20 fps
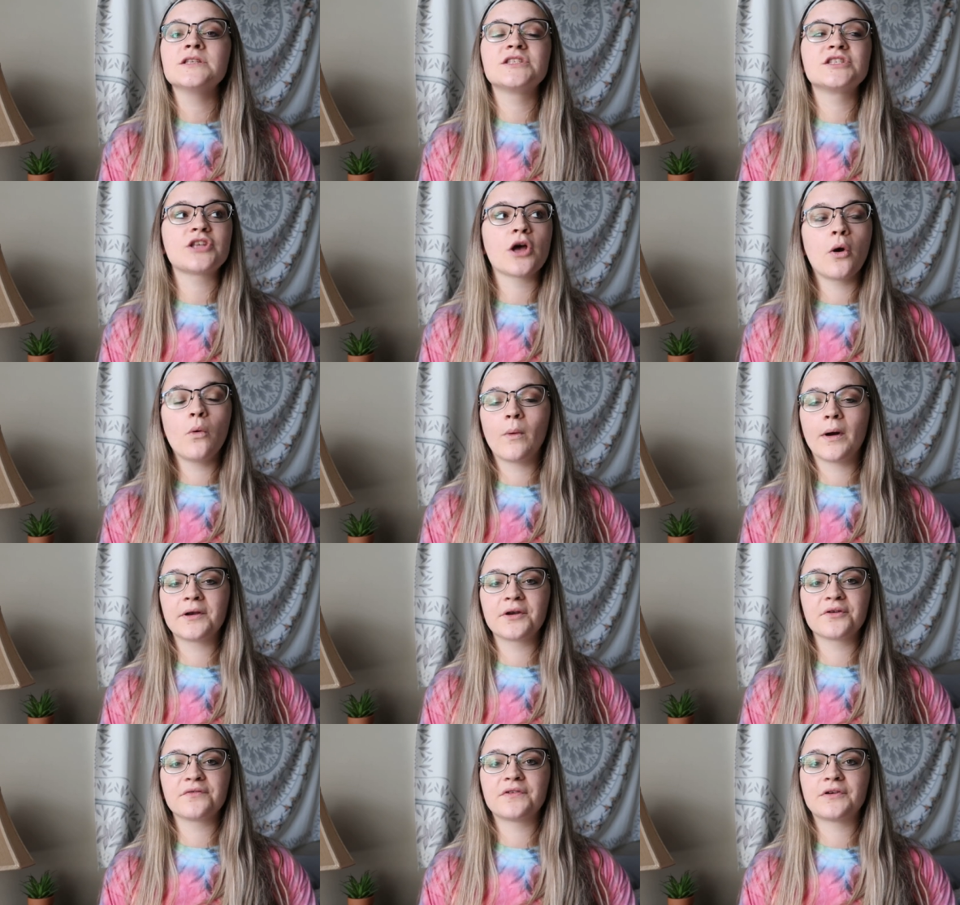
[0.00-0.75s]
So
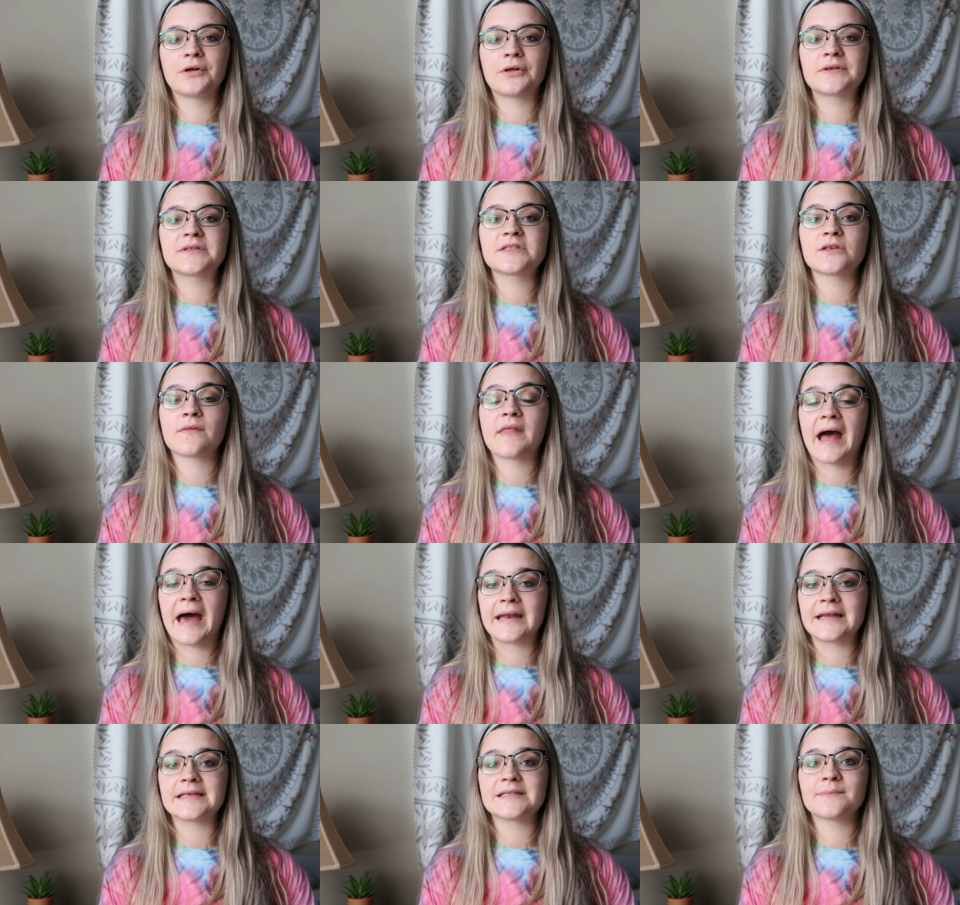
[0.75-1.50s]
wonderful. So
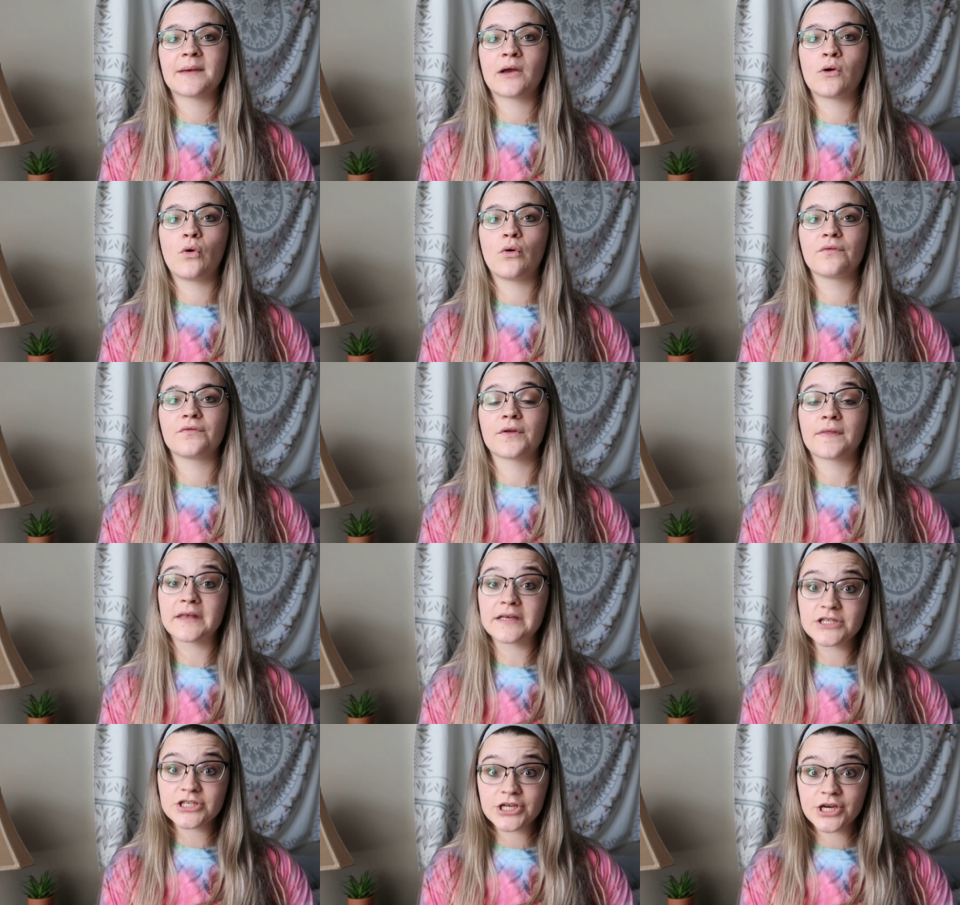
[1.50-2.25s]
that is my goal for
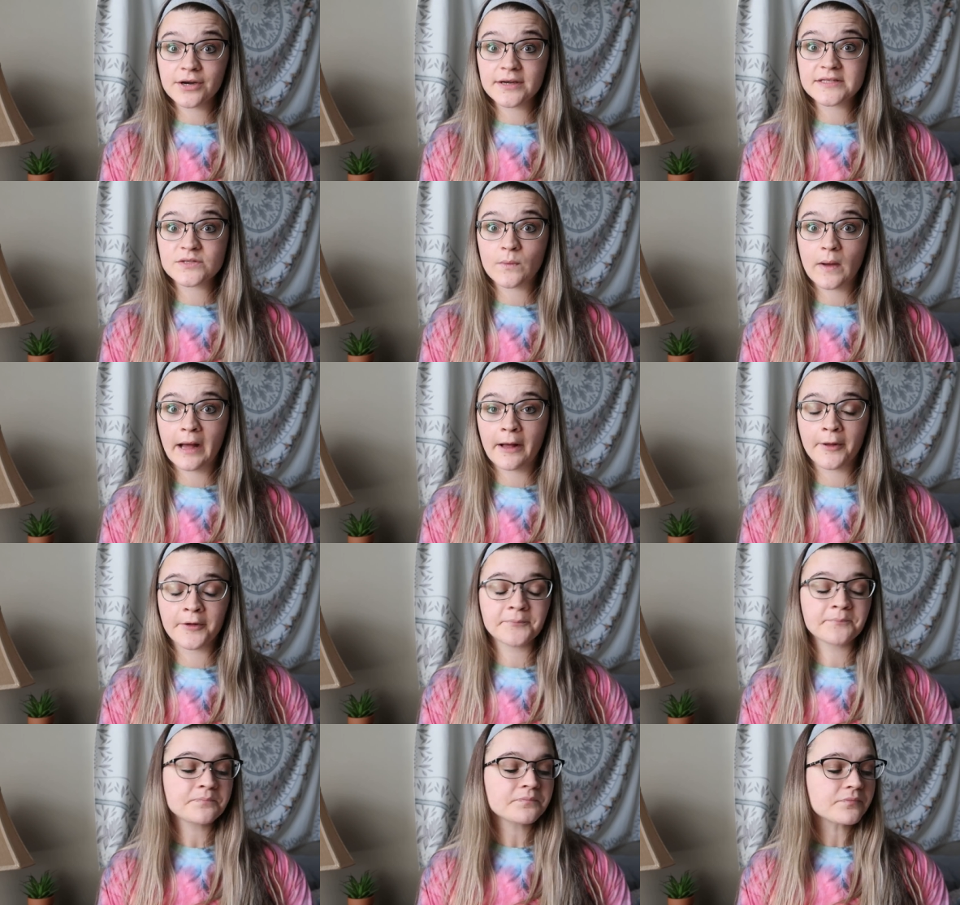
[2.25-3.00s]
this year as
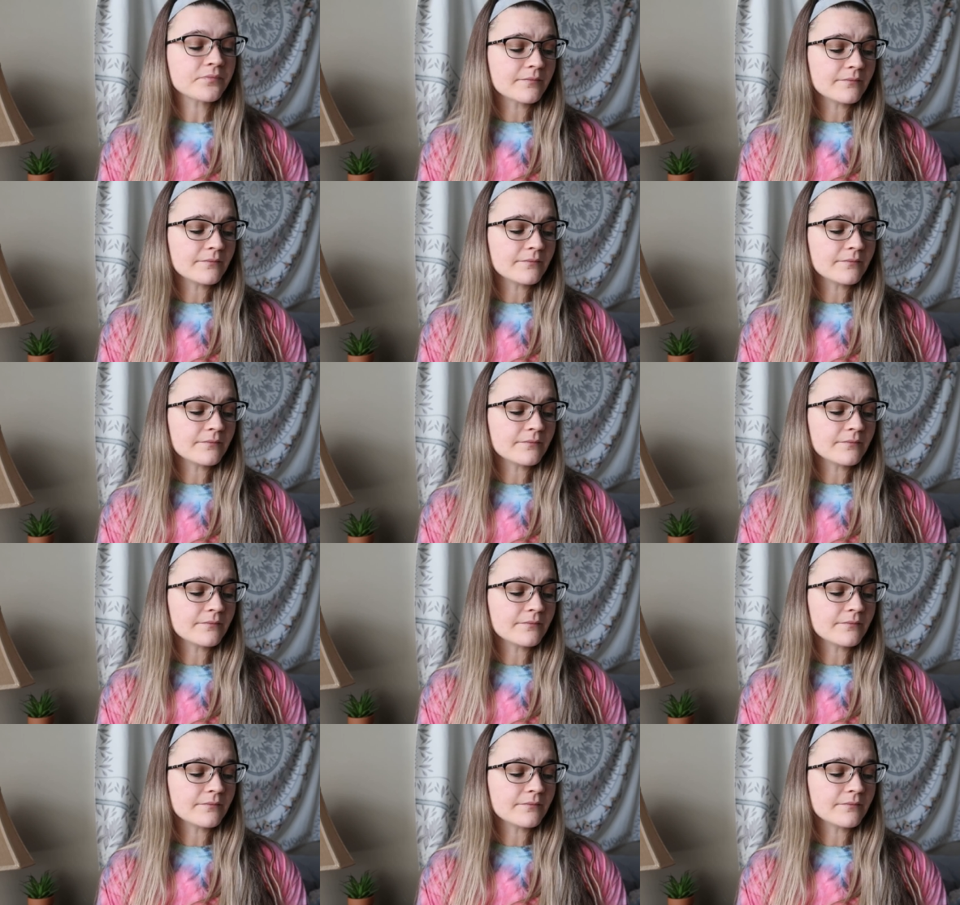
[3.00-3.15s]
well